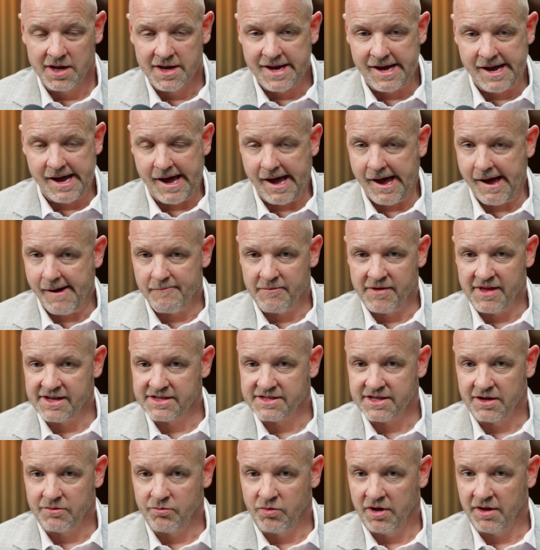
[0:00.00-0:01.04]
And they
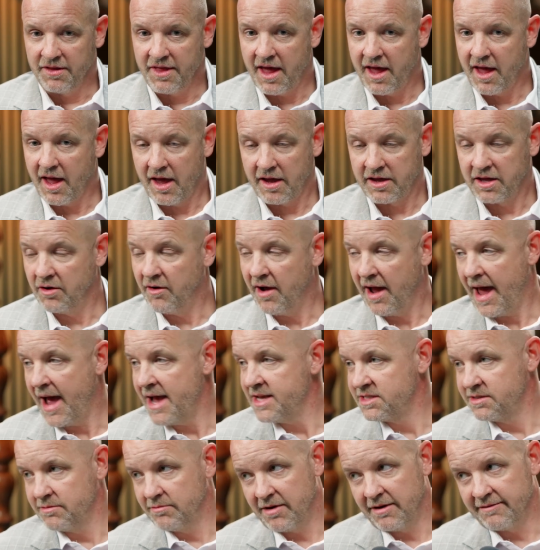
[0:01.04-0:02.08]
said, well, I
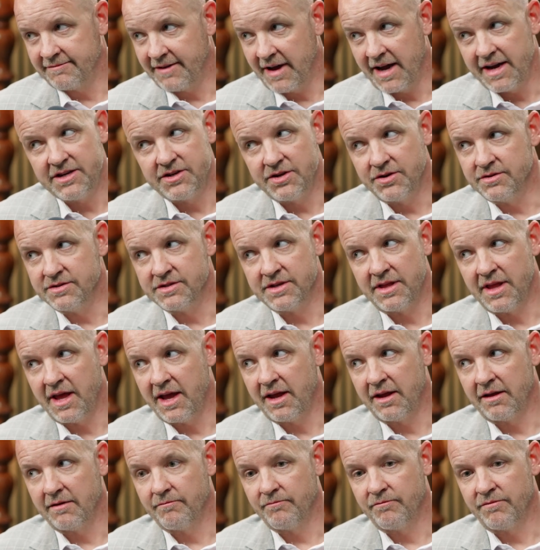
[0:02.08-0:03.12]
asked them about fine tunes, and
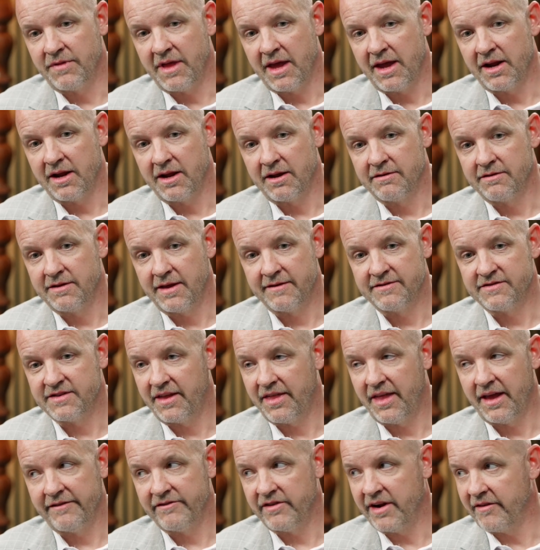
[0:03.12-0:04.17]
they said
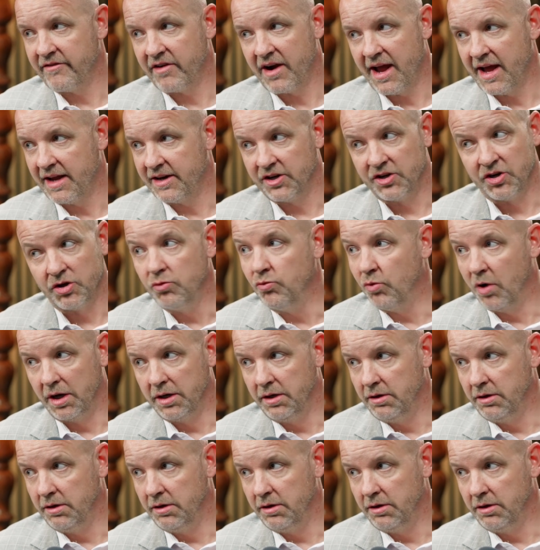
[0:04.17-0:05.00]
they've never had to do one.